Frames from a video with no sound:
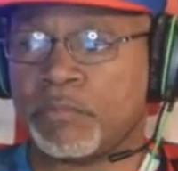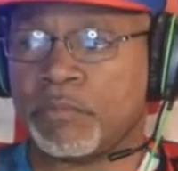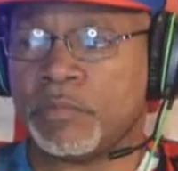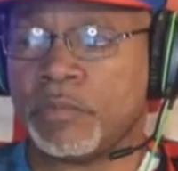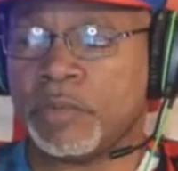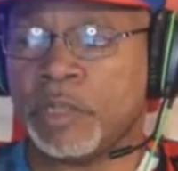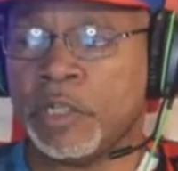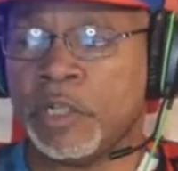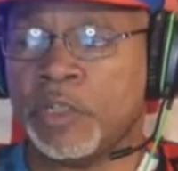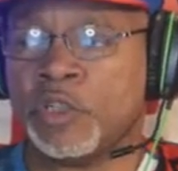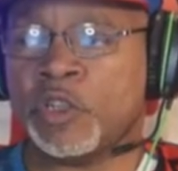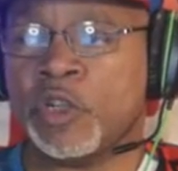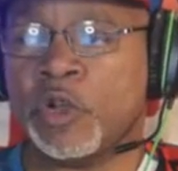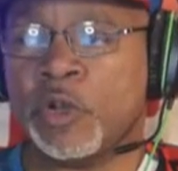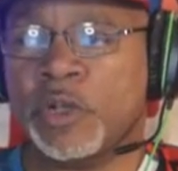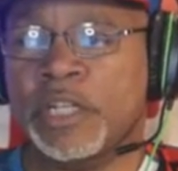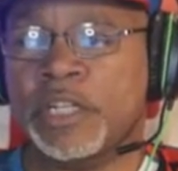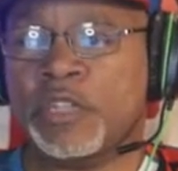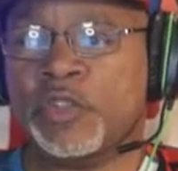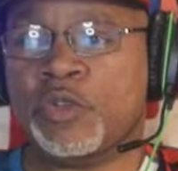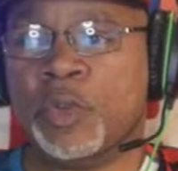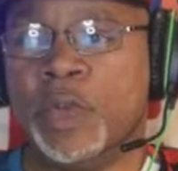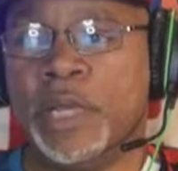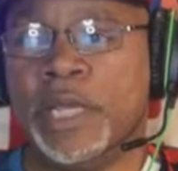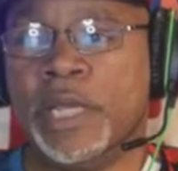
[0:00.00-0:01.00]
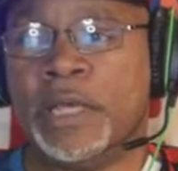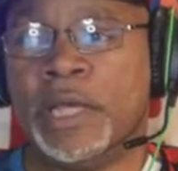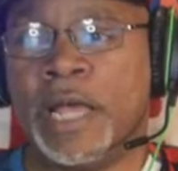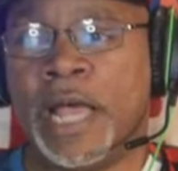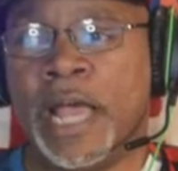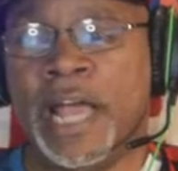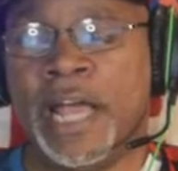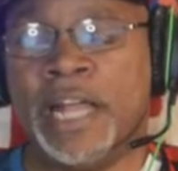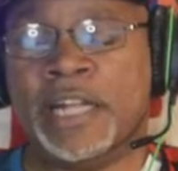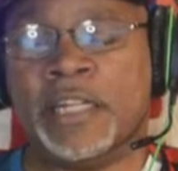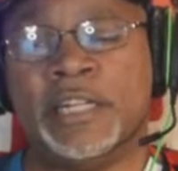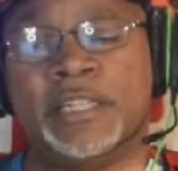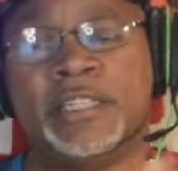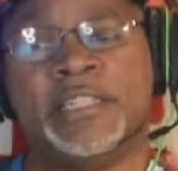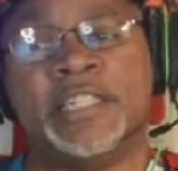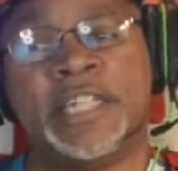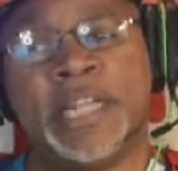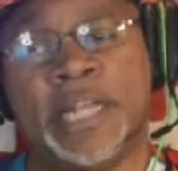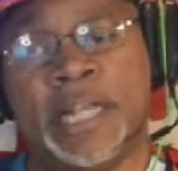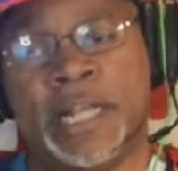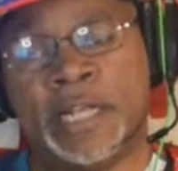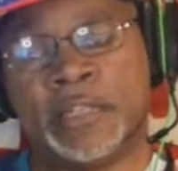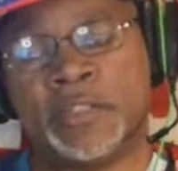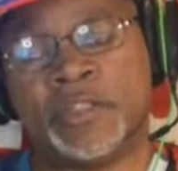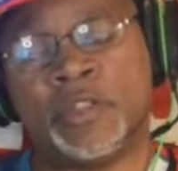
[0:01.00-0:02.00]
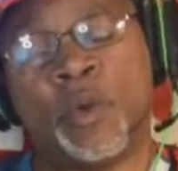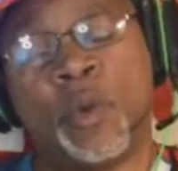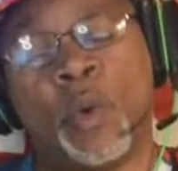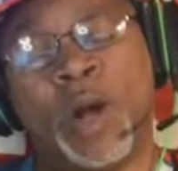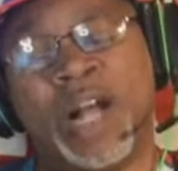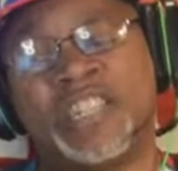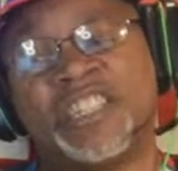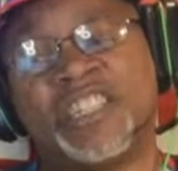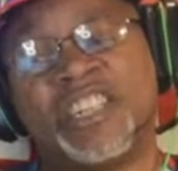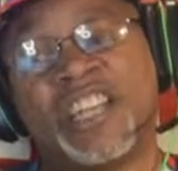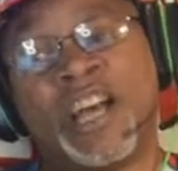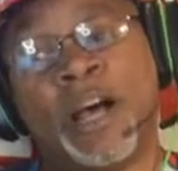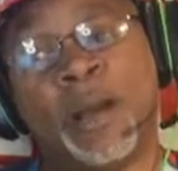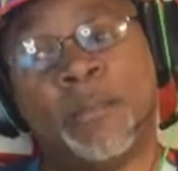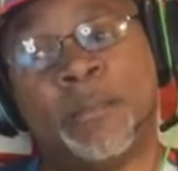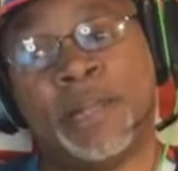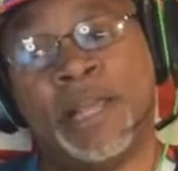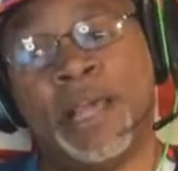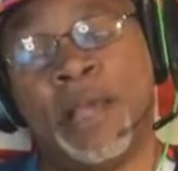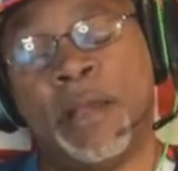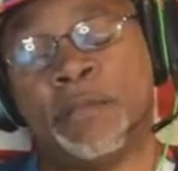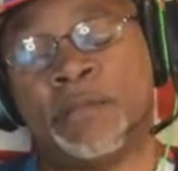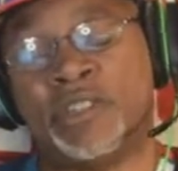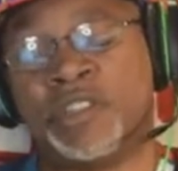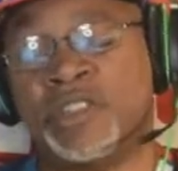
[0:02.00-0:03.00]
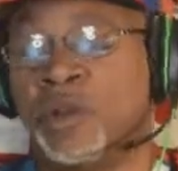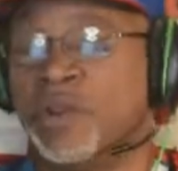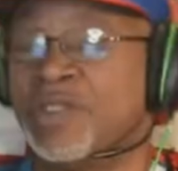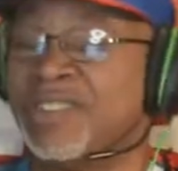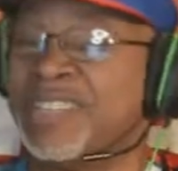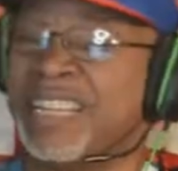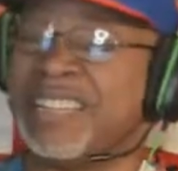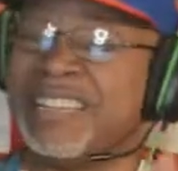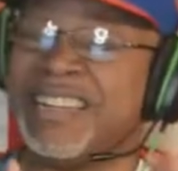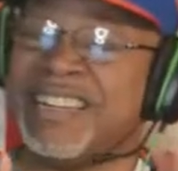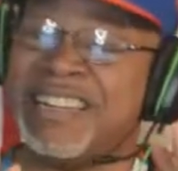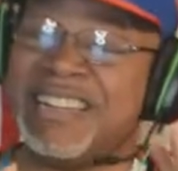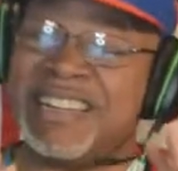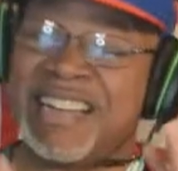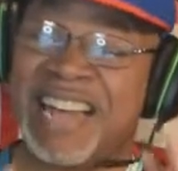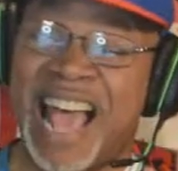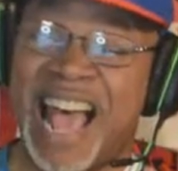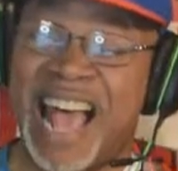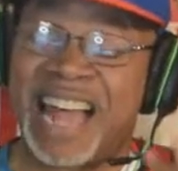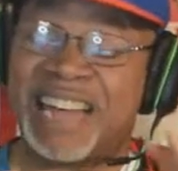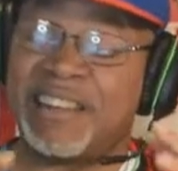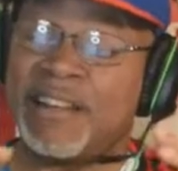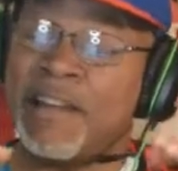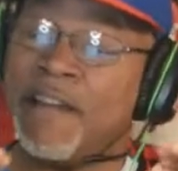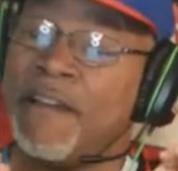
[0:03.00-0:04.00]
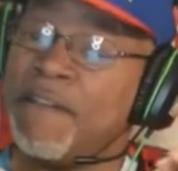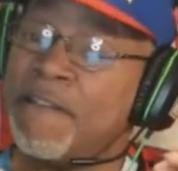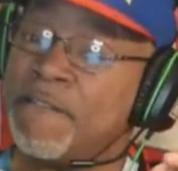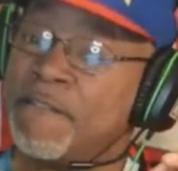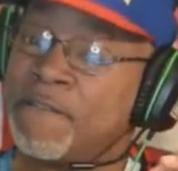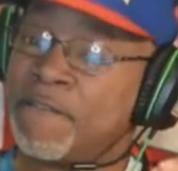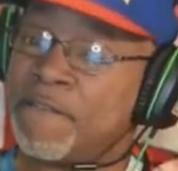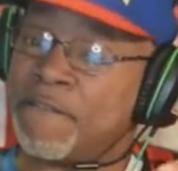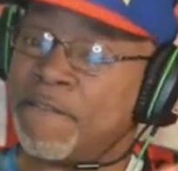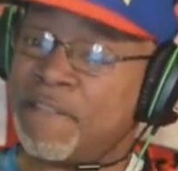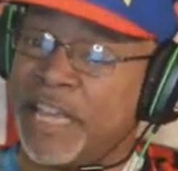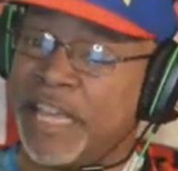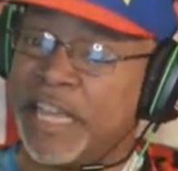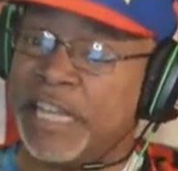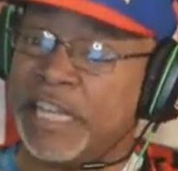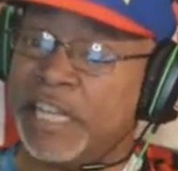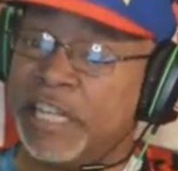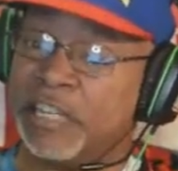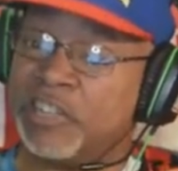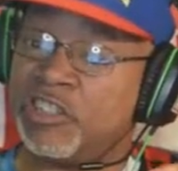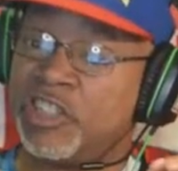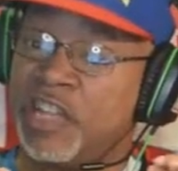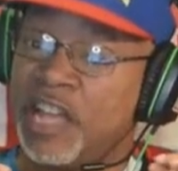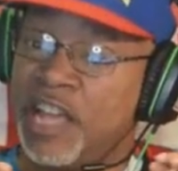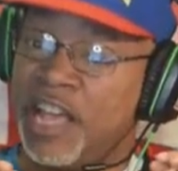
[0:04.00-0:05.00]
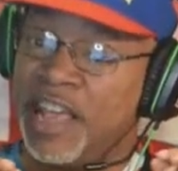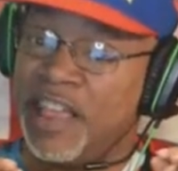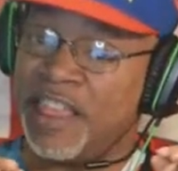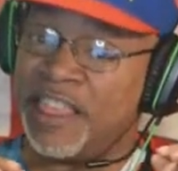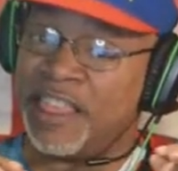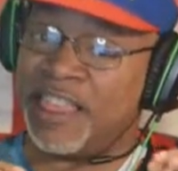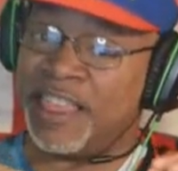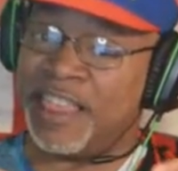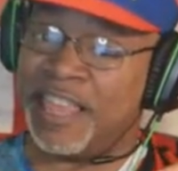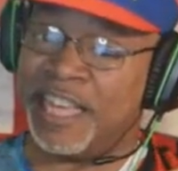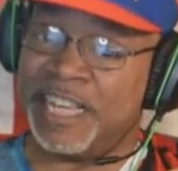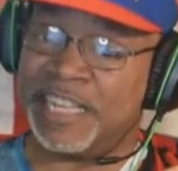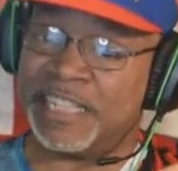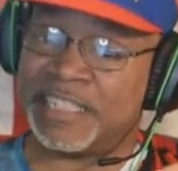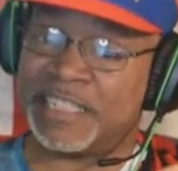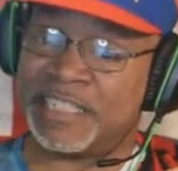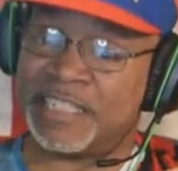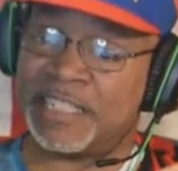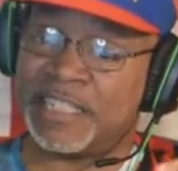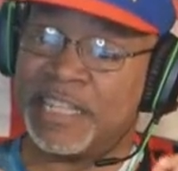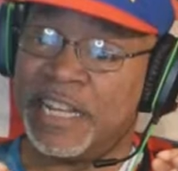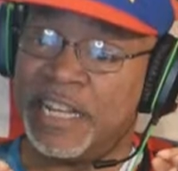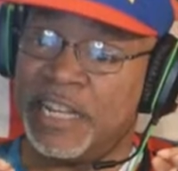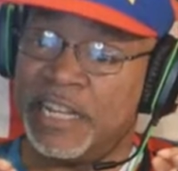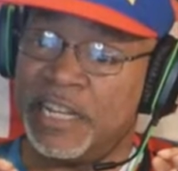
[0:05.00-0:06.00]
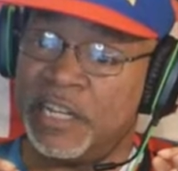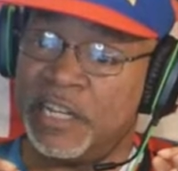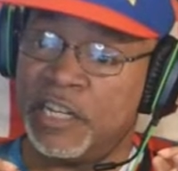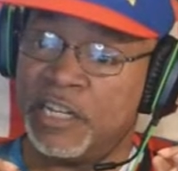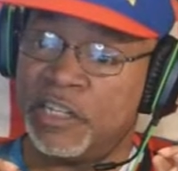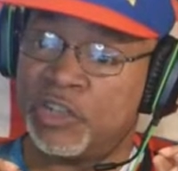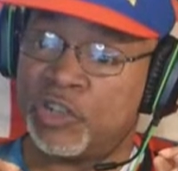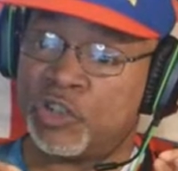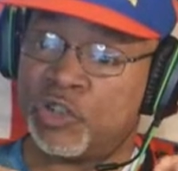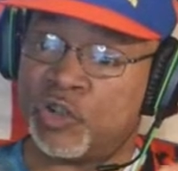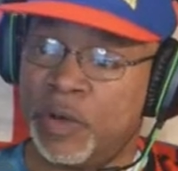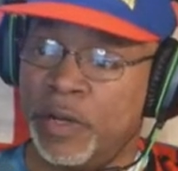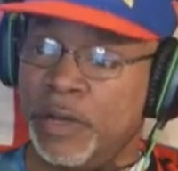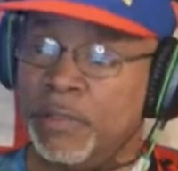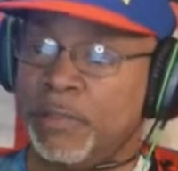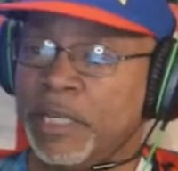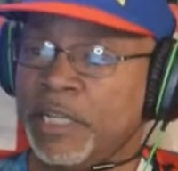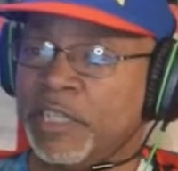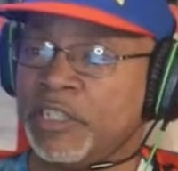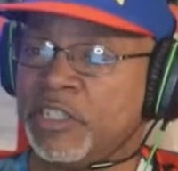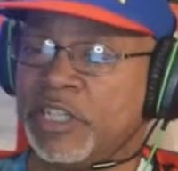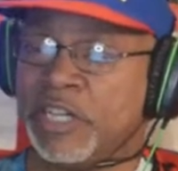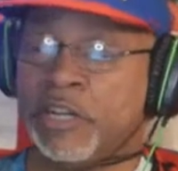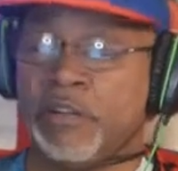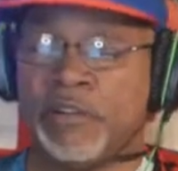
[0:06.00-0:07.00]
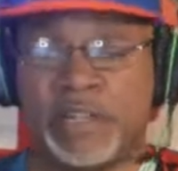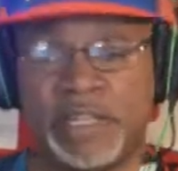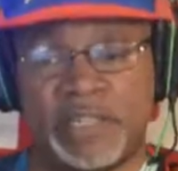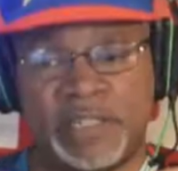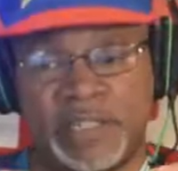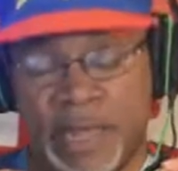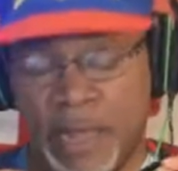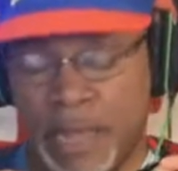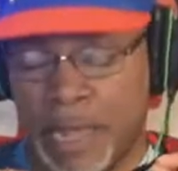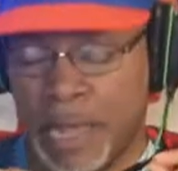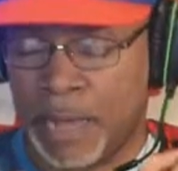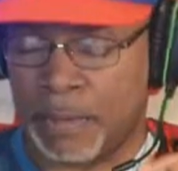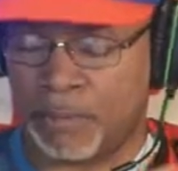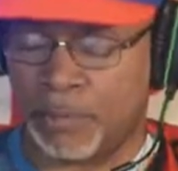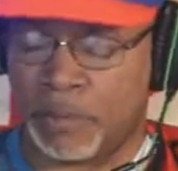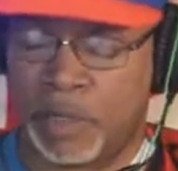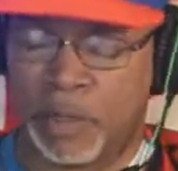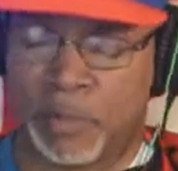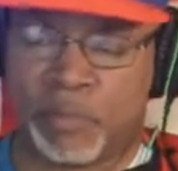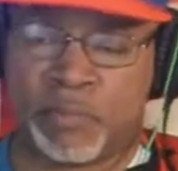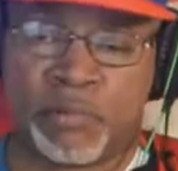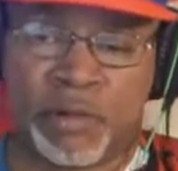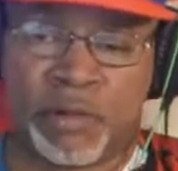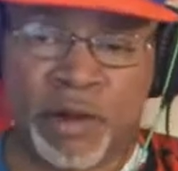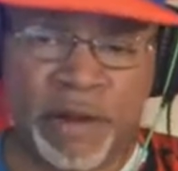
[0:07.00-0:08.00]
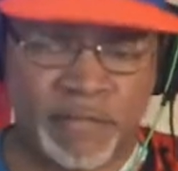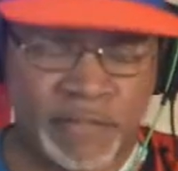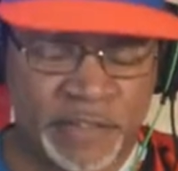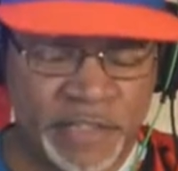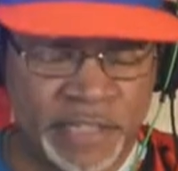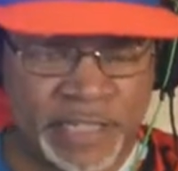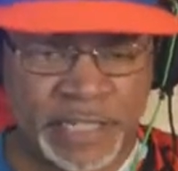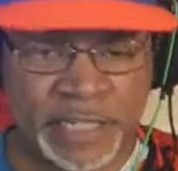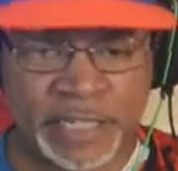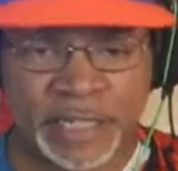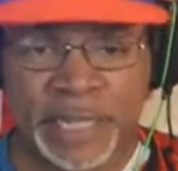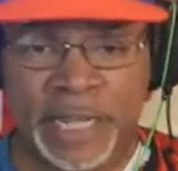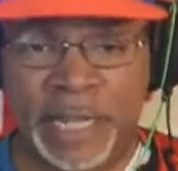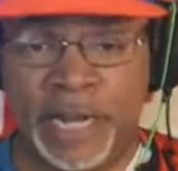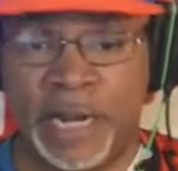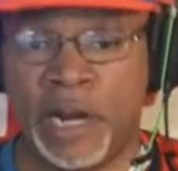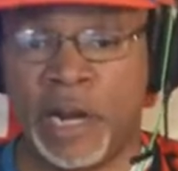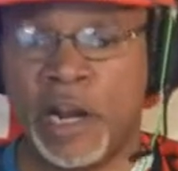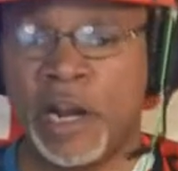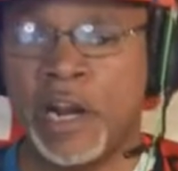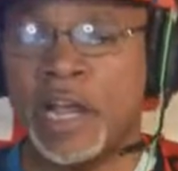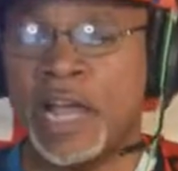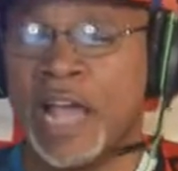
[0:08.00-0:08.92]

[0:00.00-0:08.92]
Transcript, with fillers: so this week I had the chance to watch a couple of episodes. I did not finish this streaming series. I, am gonna preface it there.